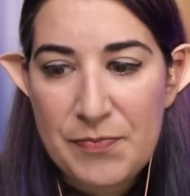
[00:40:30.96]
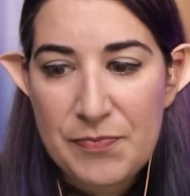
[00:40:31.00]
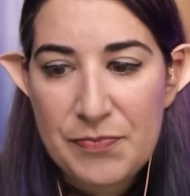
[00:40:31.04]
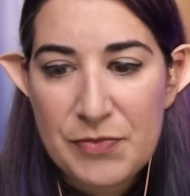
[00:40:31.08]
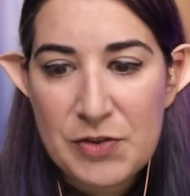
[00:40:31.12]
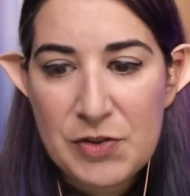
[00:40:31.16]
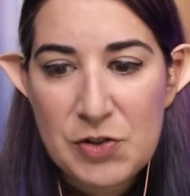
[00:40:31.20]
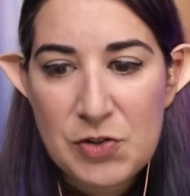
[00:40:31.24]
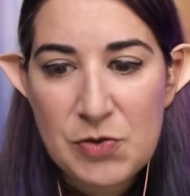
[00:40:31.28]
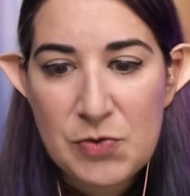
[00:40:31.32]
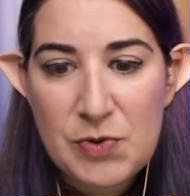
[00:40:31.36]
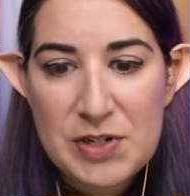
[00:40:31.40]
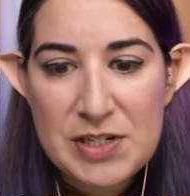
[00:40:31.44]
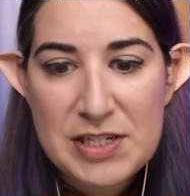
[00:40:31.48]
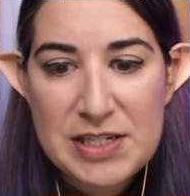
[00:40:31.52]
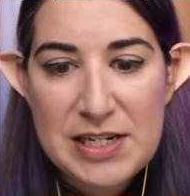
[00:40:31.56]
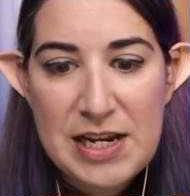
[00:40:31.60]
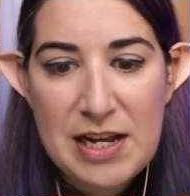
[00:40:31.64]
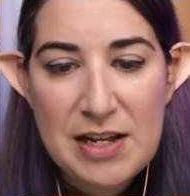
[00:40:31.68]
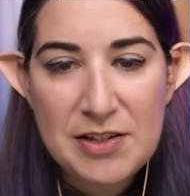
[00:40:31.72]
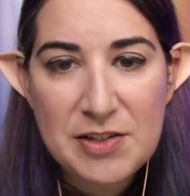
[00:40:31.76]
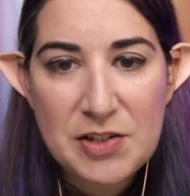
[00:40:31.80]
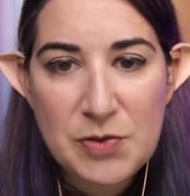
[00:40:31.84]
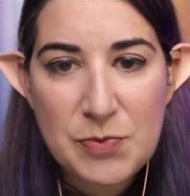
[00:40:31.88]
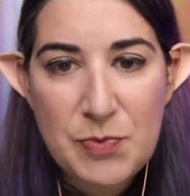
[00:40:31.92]
So it
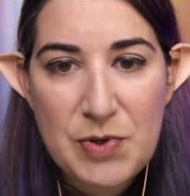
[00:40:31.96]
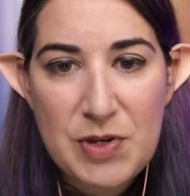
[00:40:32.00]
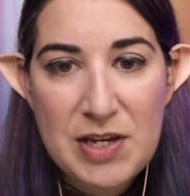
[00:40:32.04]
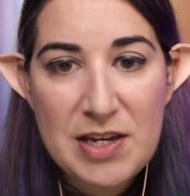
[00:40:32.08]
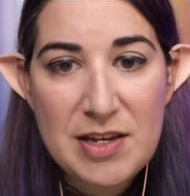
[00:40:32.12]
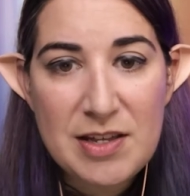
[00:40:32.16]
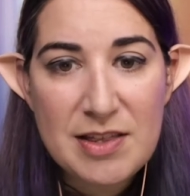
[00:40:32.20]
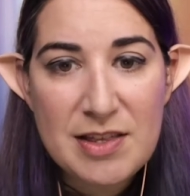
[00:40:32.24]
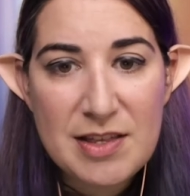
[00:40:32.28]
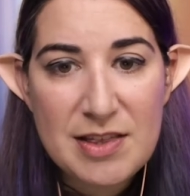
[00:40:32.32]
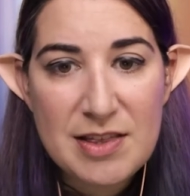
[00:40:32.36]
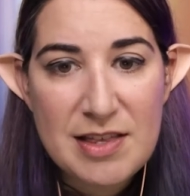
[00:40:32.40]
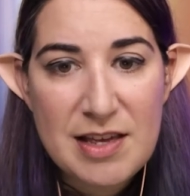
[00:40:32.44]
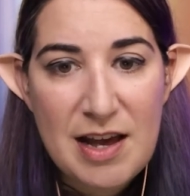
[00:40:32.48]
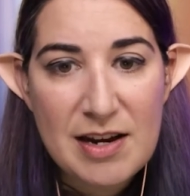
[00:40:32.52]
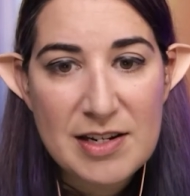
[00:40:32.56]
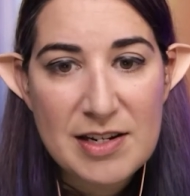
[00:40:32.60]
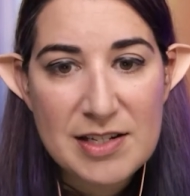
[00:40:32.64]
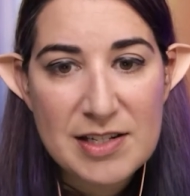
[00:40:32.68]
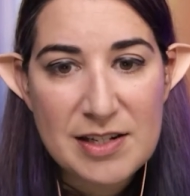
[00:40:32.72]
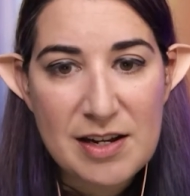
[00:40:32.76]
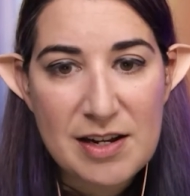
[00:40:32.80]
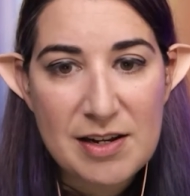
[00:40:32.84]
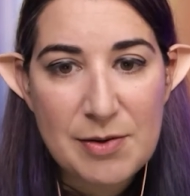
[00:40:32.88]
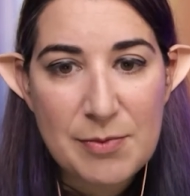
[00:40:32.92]
tells me that that is
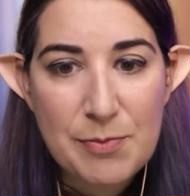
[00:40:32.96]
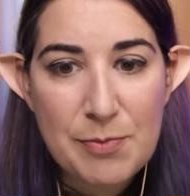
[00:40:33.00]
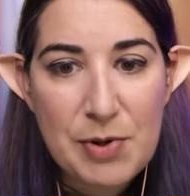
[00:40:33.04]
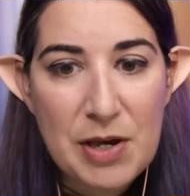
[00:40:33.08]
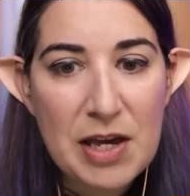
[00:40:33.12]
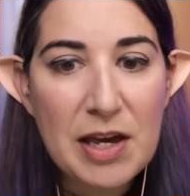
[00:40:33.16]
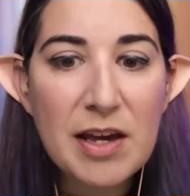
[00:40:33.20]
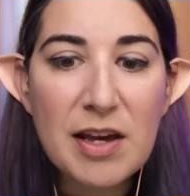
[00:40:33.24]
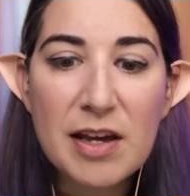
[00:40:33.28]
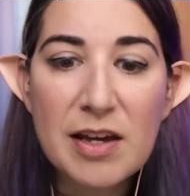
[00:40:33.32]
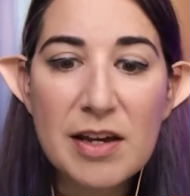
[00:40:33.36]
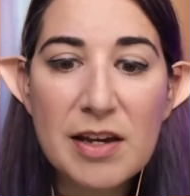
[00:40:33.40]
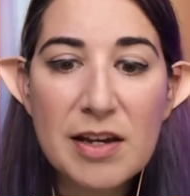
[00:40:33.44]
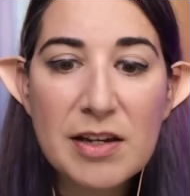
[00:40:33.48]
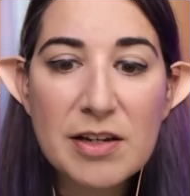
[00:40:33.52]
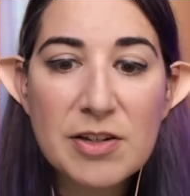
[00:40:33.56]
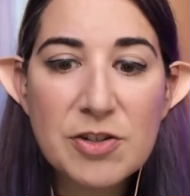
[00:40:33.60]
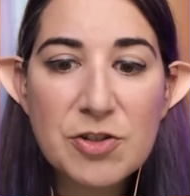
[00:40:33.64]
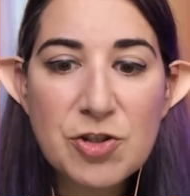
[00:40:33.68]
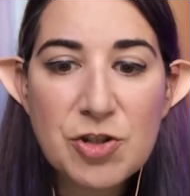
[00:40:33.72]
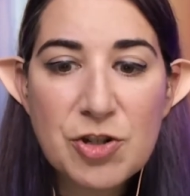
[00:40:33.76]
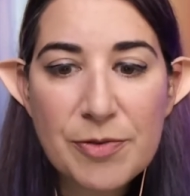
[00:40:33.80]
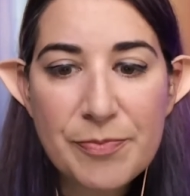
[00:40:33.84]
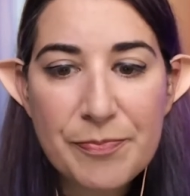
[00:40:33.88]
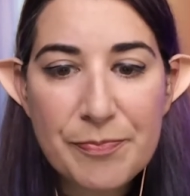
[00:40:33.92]
on
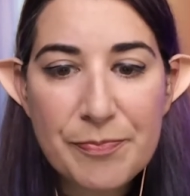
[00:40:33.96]
page